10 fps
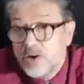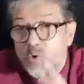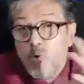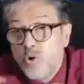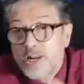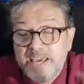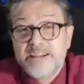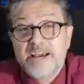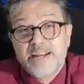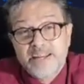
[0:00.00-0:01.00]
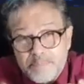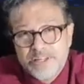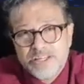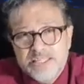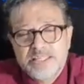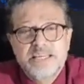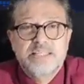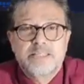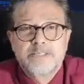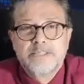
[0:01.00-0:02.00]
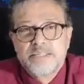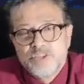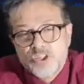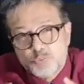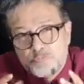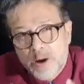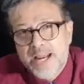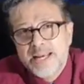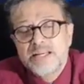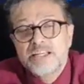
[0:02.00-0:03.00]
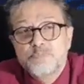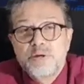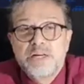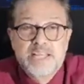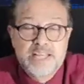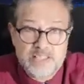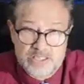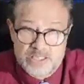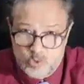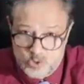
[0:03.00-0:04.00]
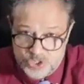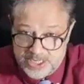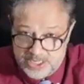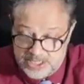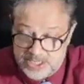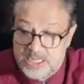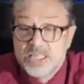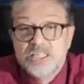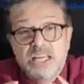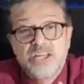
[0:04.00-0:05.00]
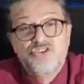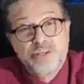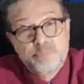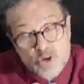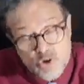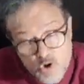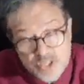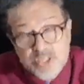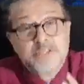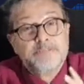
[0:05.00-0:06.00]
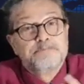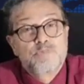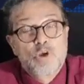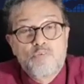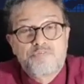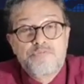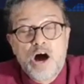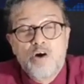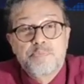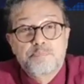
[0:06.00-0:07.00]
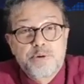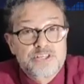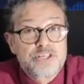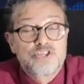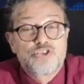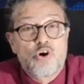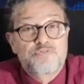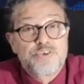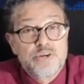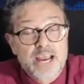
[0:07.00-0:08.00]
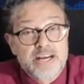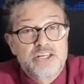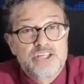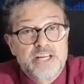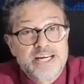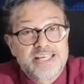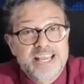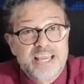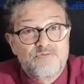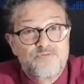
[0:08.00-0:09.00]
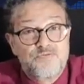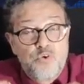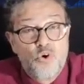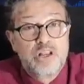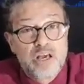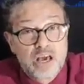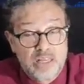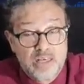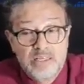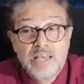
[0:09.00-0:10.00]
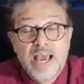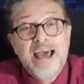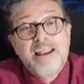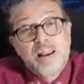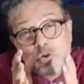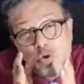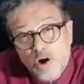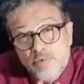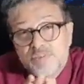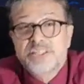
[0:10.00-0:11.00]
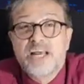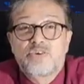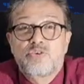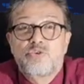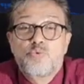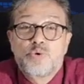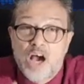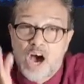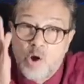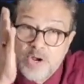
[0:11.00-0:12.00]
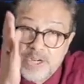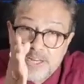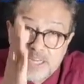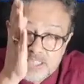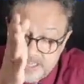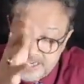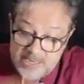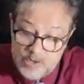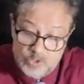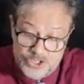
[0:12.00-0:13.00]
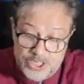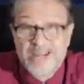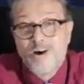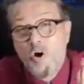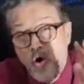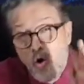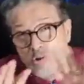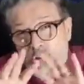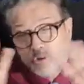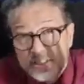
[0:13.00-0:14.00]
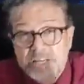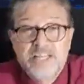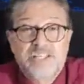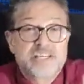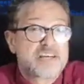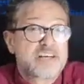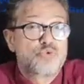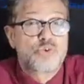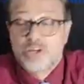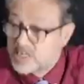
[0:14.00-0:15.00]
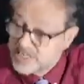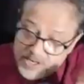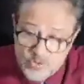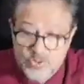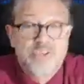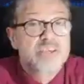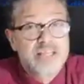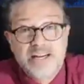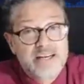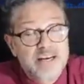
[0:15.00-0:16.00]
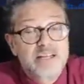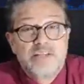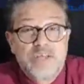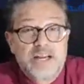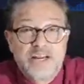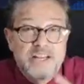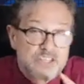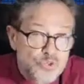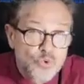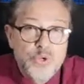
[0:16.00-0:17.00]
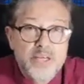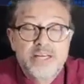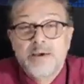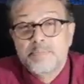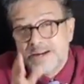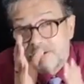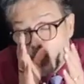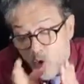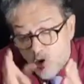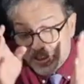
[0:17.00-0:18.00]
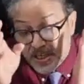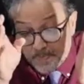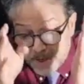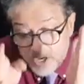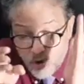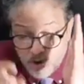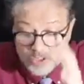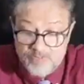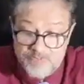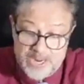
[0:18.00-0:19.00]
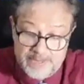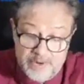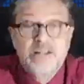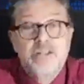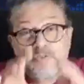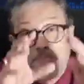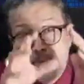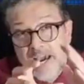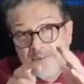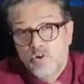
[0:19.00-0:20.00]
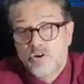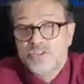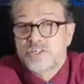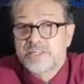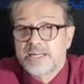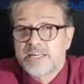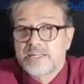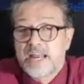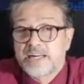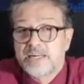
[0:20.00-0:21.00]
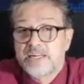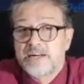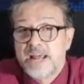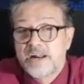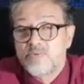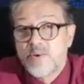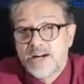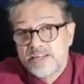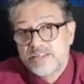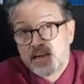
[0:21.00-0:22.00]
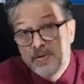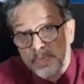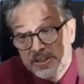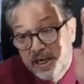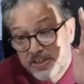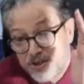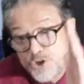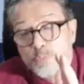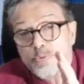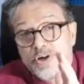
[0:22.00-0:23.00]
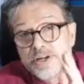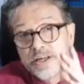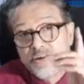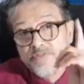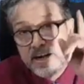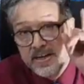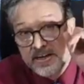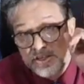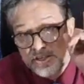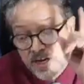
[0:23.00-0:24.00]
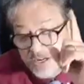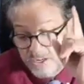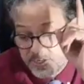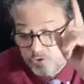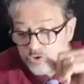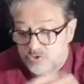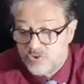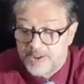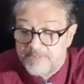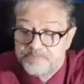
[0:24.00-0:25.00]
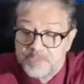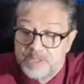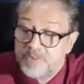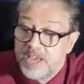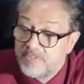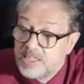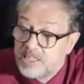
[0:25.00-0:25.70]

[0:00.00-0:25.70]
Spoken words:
whole area, and let me just say this, the spine is building in the South China Sea, essentially because of now the presence of the United States in full color. And a lot of this had to do with how India stared down China. All those naysayers who continue to think that India is too weak didn't happen. It was because of that, right? We may have lost the tactical advantage, but our geopolitical advantages continue to thrive. Then we have